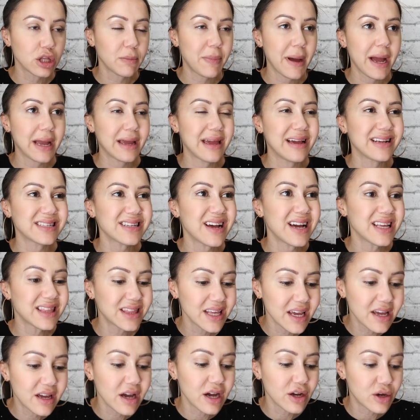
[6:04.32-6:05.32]
and I
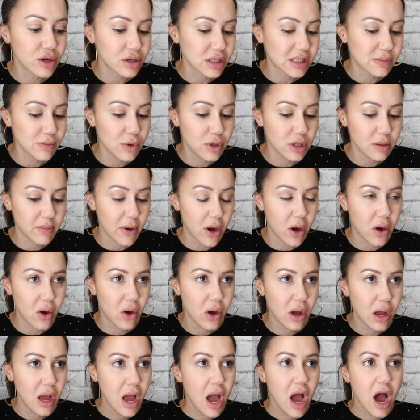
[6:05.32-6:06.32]
think I got a smoothie bowl.
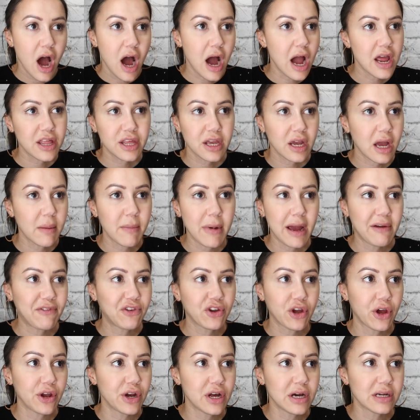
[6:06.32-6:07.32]
I think I'm
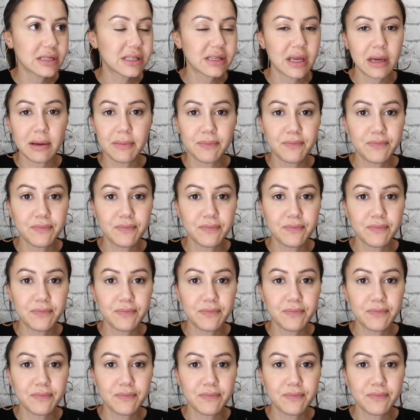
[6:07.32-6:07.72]
actually going to ask